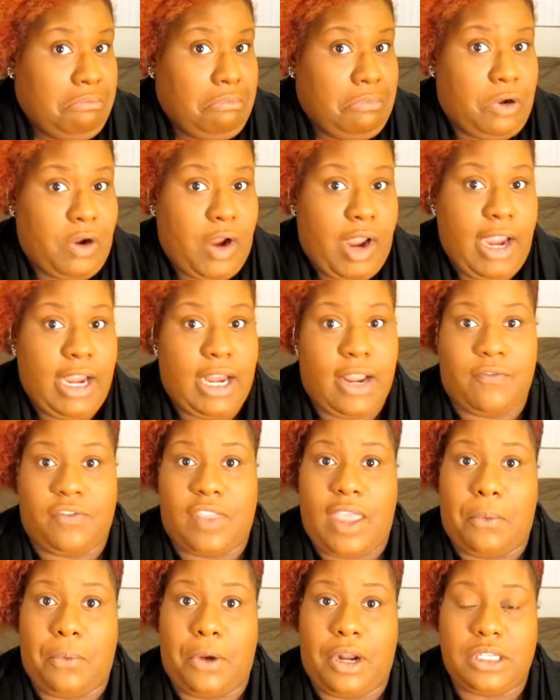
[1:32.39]
Great, if
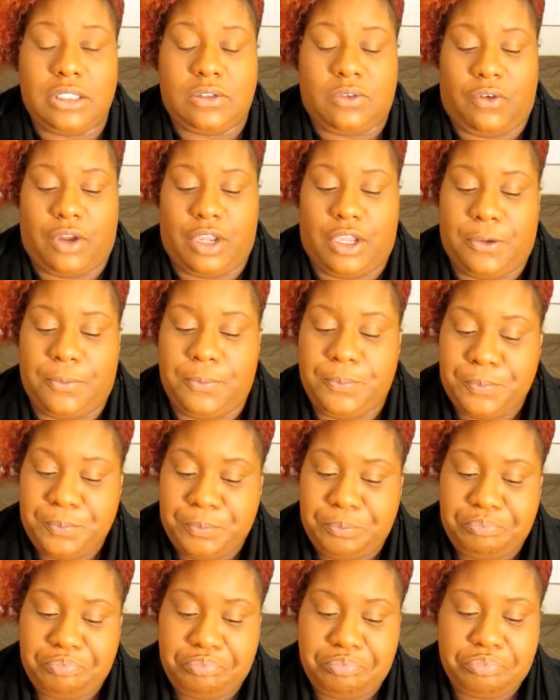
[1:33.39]
that works for you.
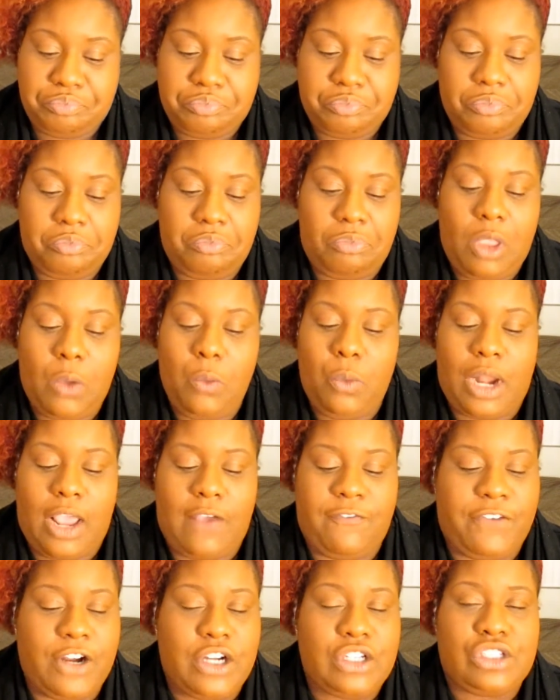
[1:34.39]
When I
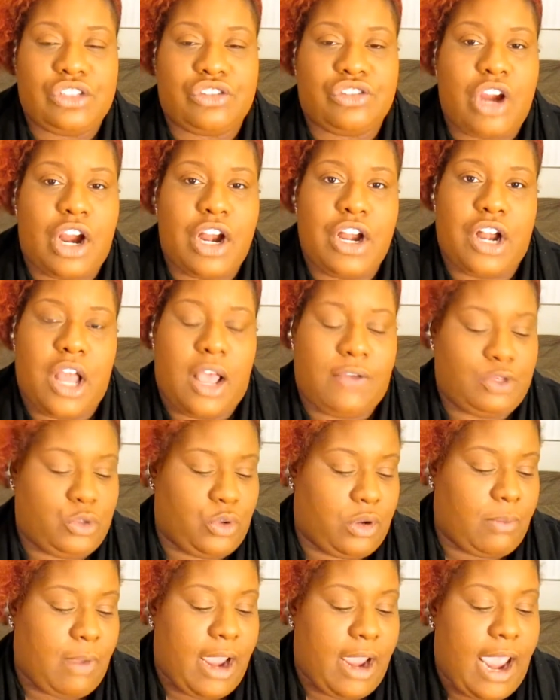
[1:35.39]
first started off
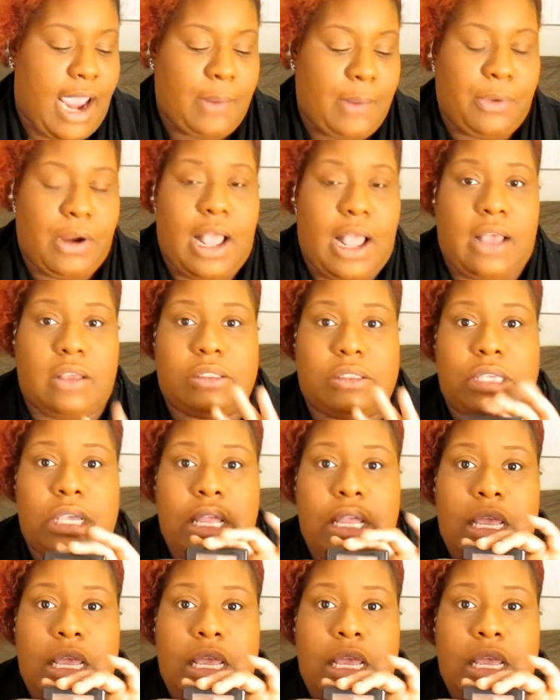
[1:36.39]
doing my eyebrows,